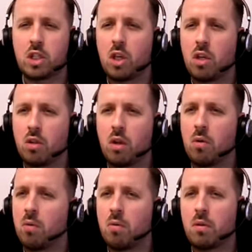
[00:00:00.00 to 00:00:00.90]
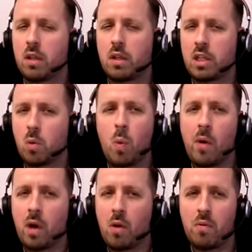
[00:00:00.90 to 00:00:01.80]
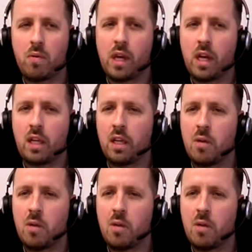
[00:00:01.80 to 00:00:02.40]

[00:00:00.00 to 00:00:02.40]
You, you do, that's a well-known thing in,